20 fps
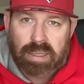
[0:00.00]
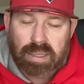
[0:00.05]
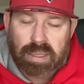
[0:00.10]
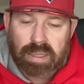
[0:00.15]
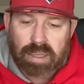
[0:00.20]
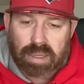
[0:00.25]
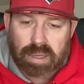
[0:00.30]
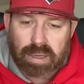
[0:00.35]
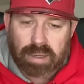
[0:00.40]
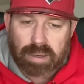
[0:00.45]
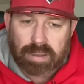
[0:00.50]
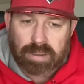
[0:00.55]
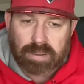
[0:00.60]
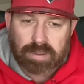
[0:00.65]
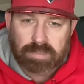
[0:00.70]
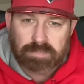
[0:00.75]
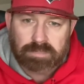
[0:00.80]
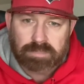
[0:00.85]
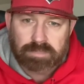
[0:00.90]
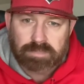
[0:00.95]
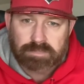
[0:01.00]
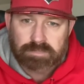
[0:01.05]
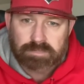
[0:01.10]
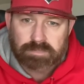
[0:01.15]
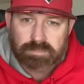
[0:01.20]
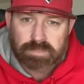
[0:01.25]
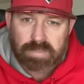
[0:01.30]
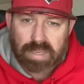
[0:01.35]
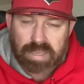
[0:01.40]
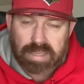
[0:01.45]
Um,
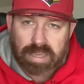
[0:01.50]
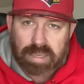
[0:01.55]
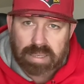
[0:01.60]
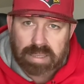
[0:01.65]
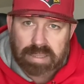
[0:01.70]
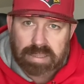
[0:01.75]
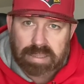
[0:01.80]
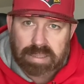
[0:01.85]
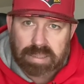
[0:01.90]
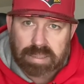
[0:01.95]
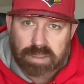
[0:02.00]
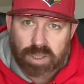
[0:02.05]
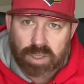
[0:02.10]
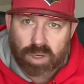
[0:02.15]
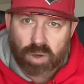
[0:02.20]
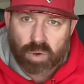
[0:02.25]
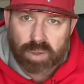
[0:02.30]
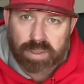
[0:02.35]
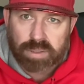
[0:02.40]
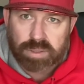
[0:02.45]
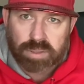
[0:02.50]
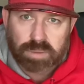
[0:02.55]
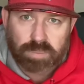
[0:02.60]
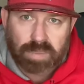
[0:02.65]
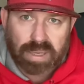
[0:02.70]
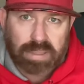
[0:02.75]
I got to get going to my